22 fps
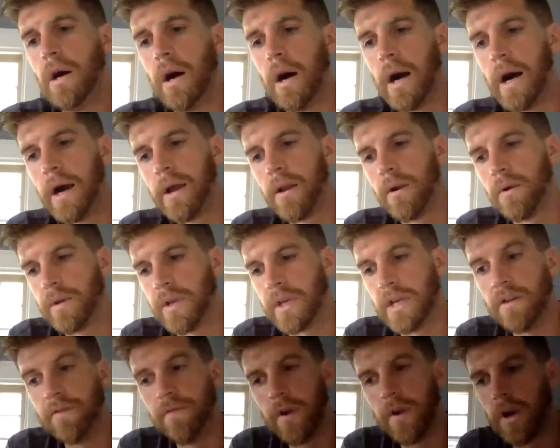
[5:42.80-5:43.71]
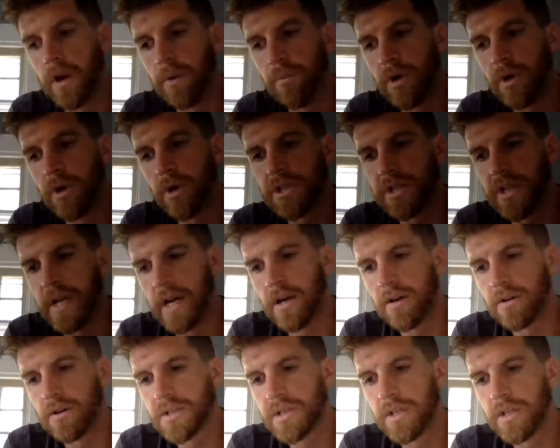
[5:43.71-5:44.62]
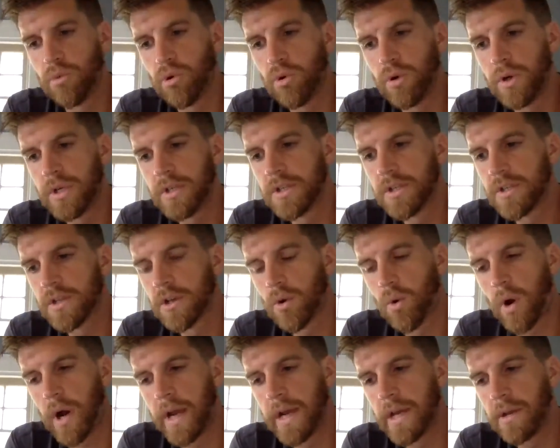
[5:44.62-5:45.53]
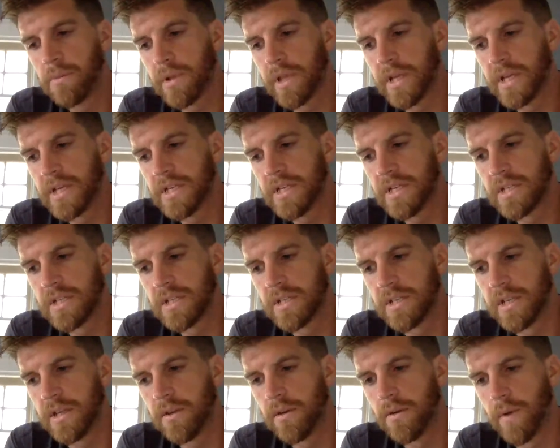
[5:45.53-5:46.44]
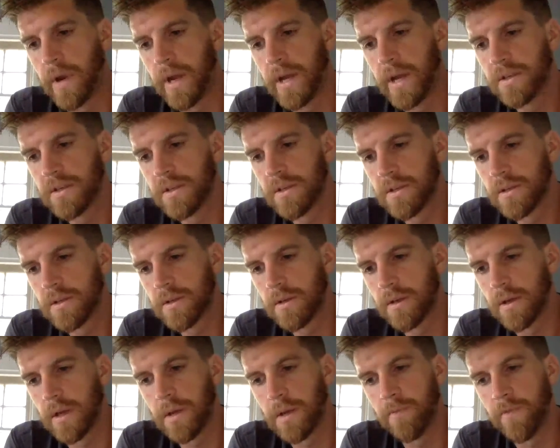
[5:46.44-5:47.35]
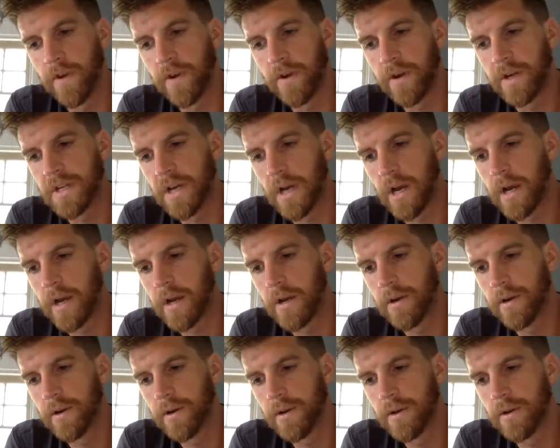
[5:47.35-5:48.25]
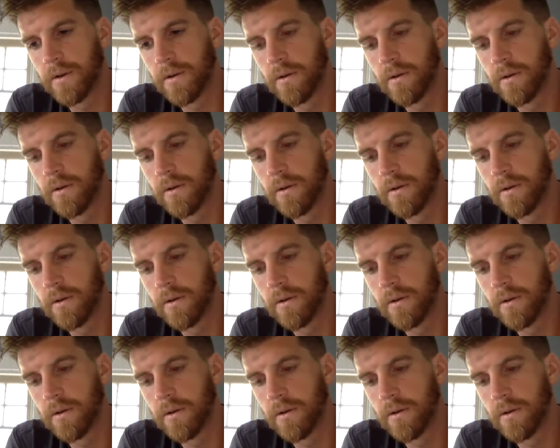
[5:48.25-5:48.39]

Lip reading: "I don't need very much now," said the boy, "just a quiet place to sit and rest. I am very tired."